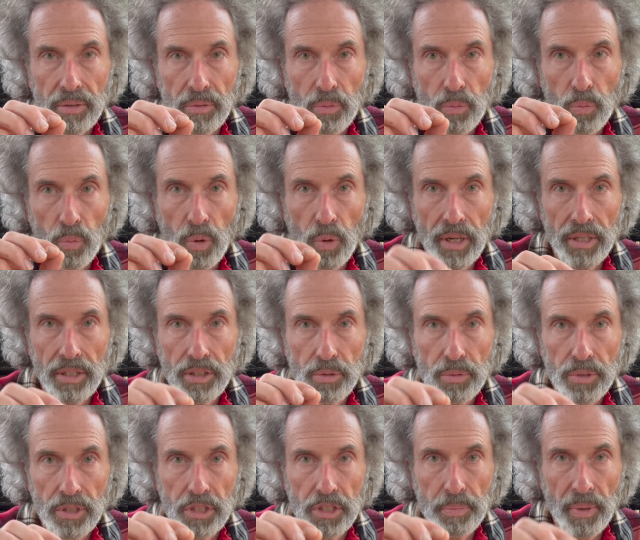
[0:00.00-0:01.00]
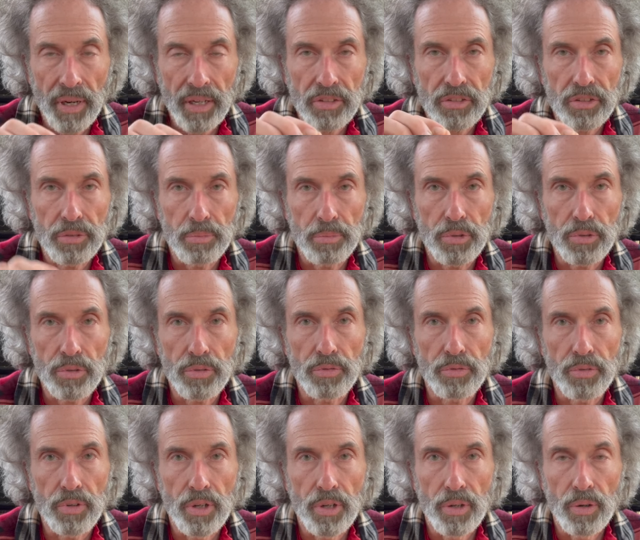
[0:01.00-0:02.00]
what you expect to
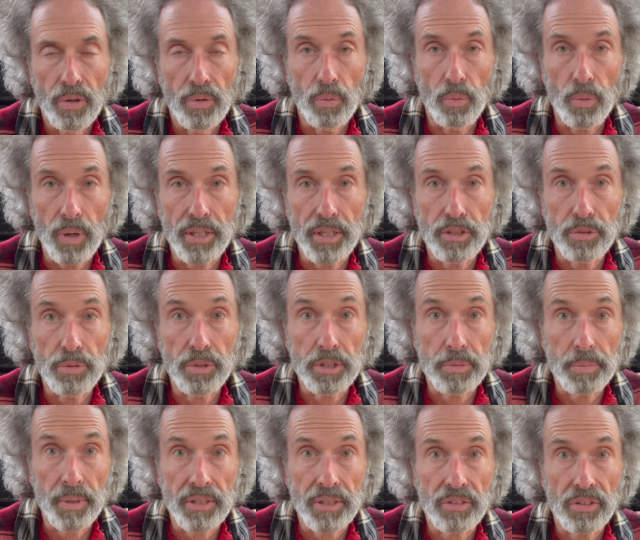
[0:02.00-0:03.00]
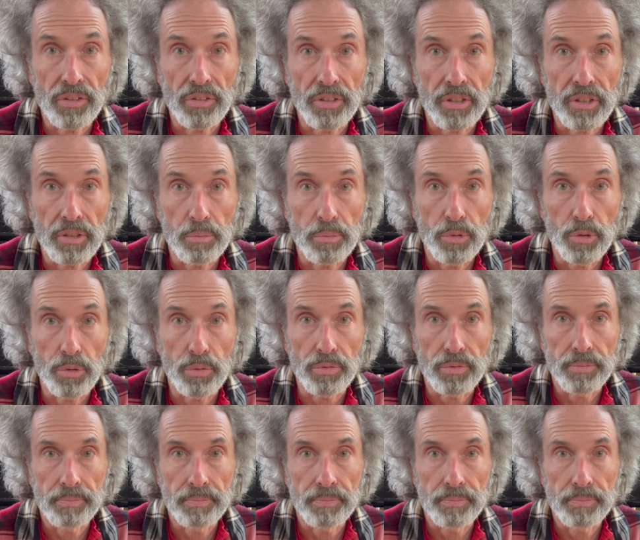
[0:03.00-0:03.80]
move when you expect to see it move.